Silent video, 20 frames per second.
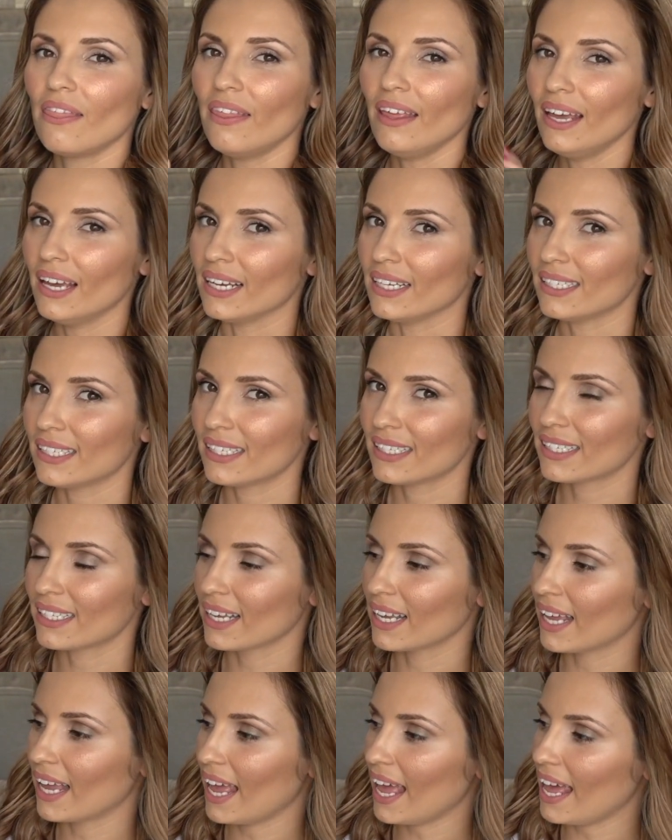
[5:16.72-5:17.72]
this
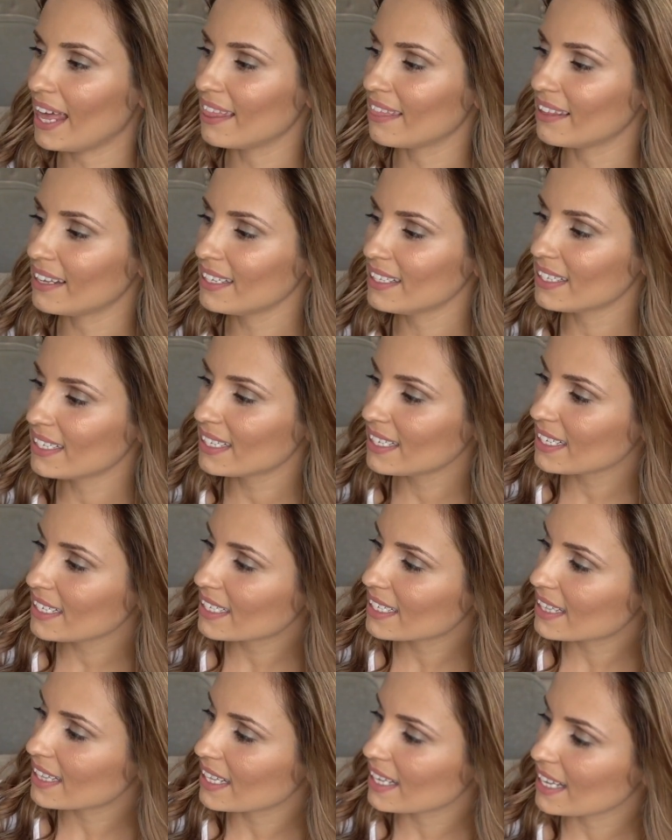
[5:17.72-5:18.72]
and this
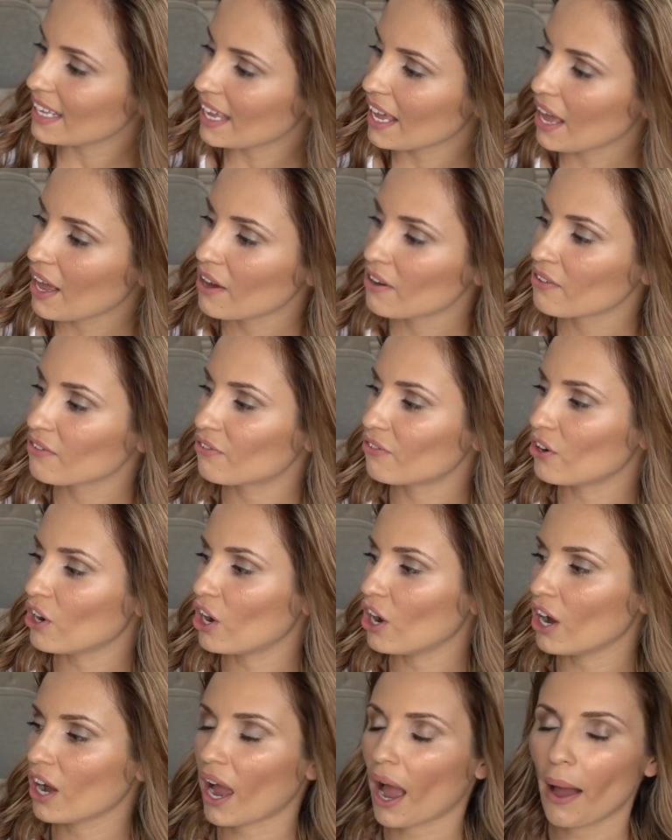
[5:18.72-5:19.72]
is the
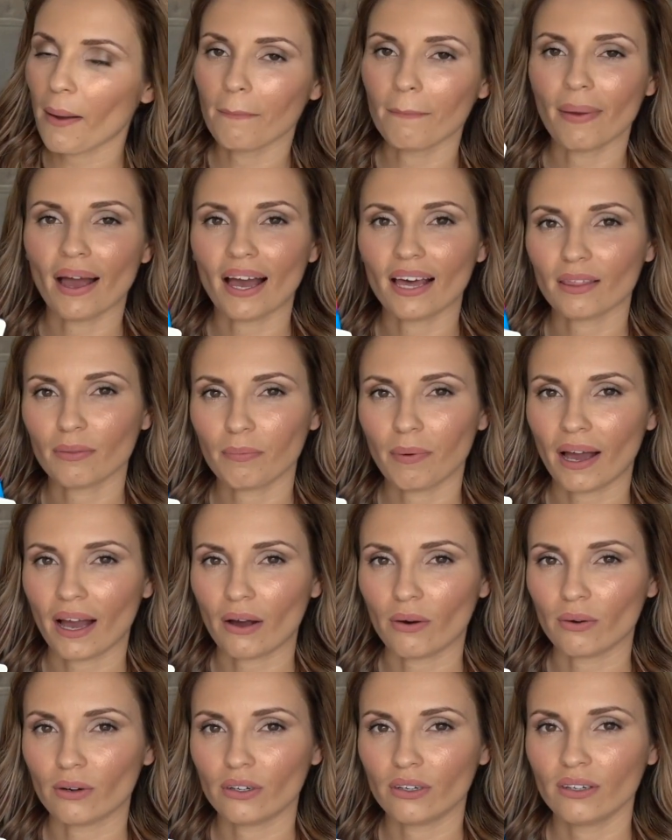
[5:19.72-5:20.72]
Frog Math
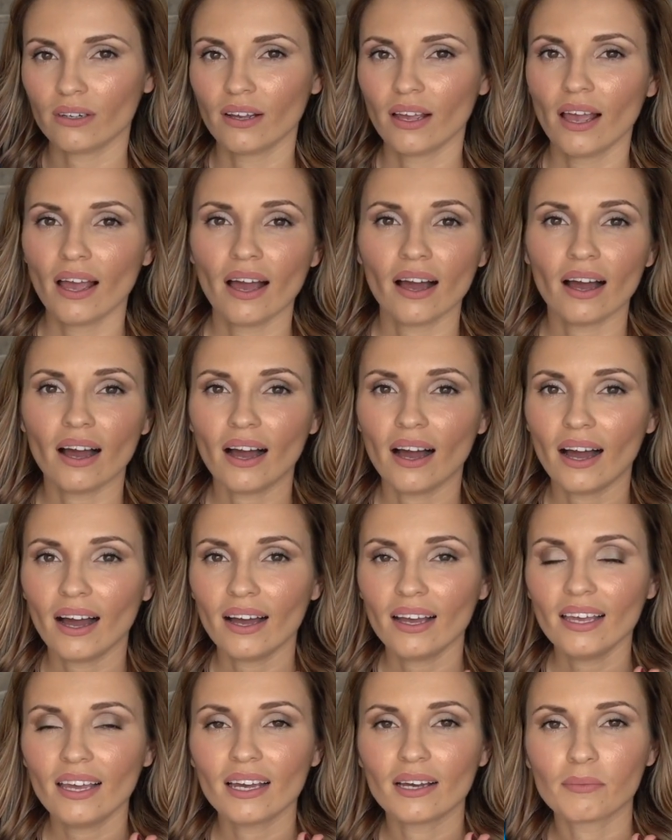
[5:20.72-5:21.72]
Power.
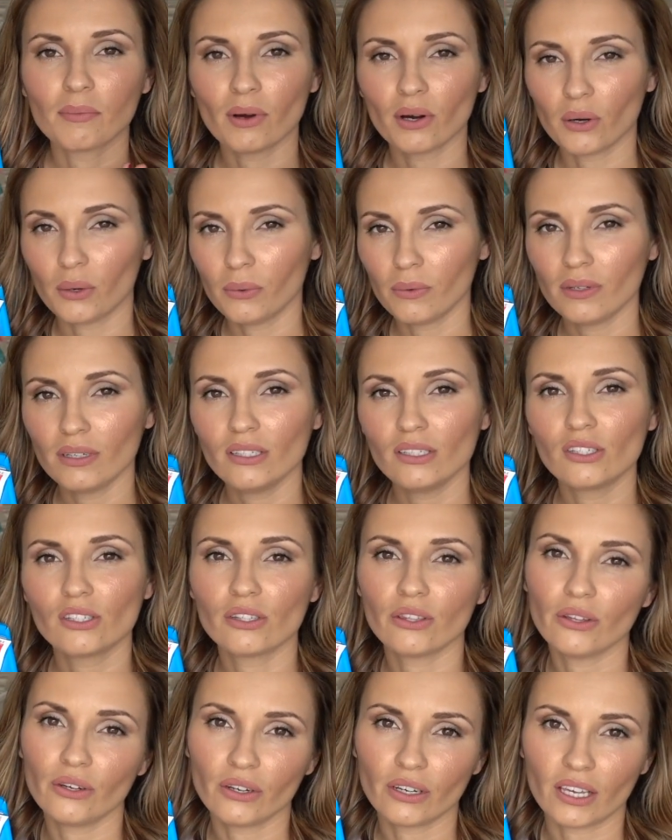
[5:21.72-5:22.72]
I am always
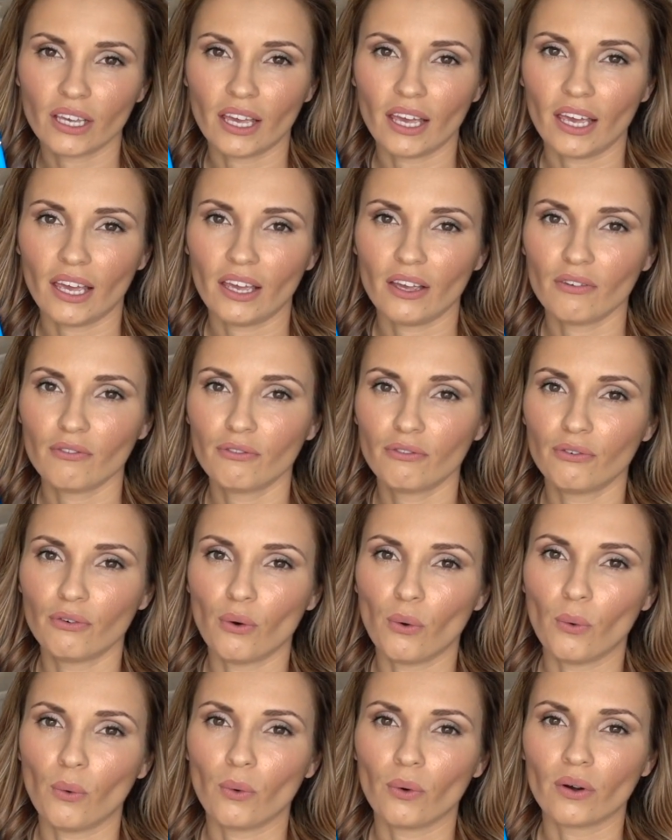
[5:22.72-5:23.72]
looking
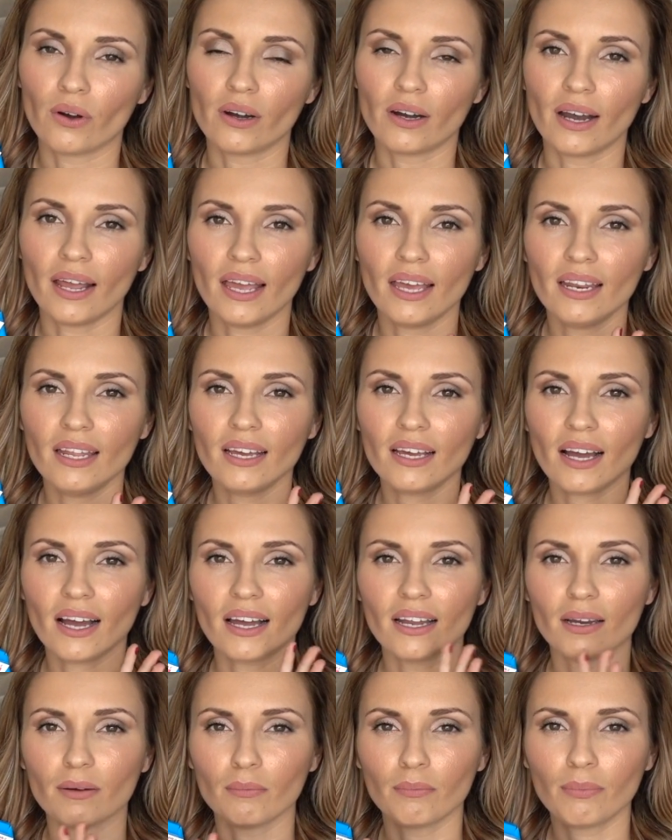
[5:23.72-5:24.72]
for any
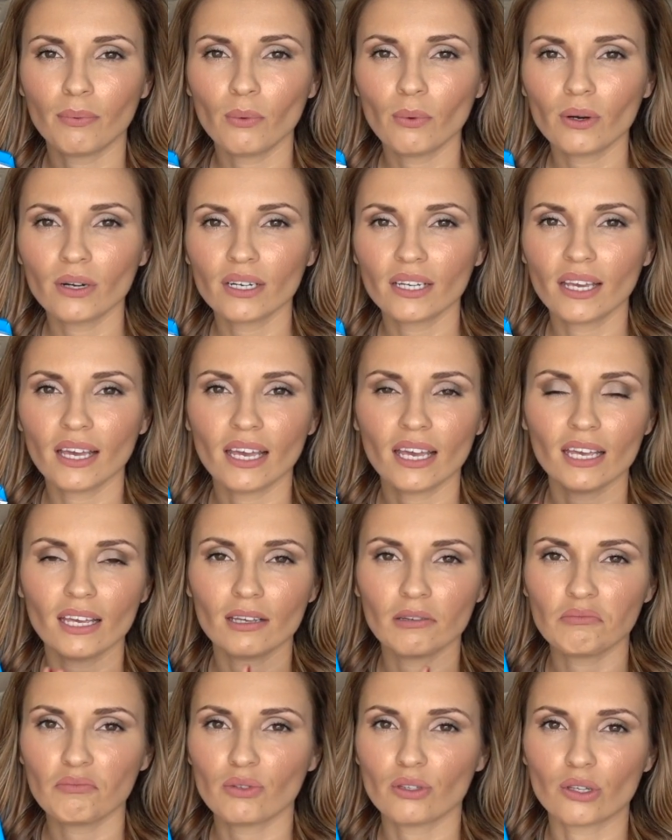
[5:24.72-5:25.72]
kind of board
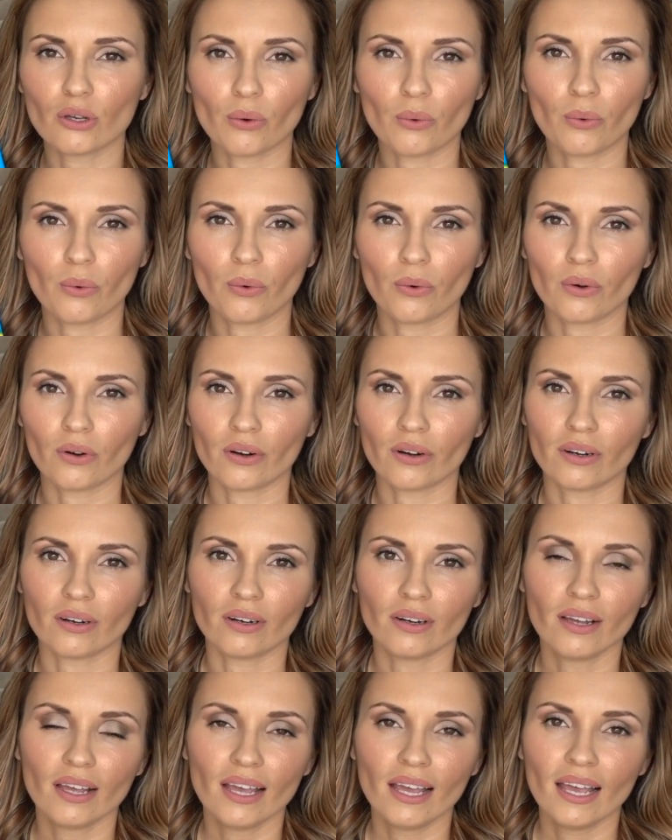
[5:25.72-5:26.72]
games
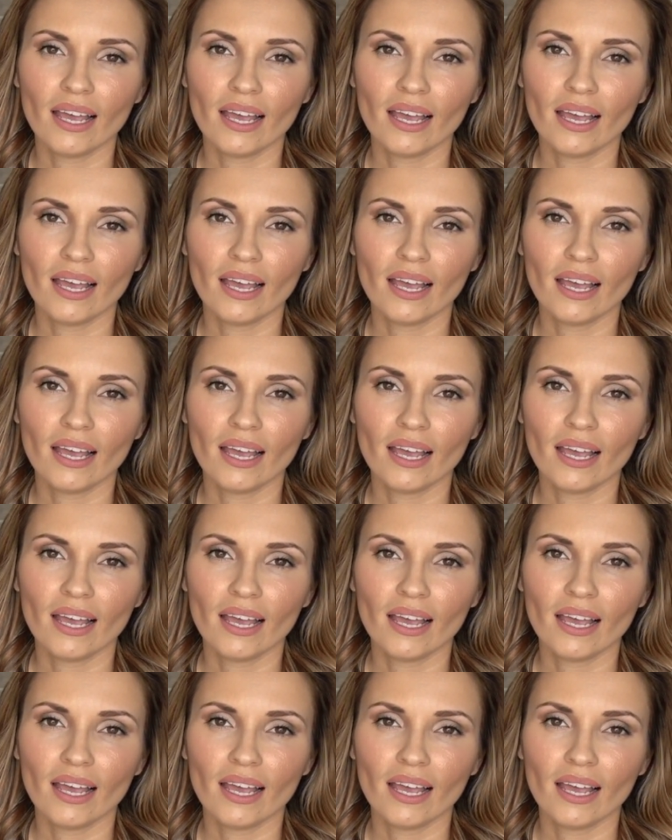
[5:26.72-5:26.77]
or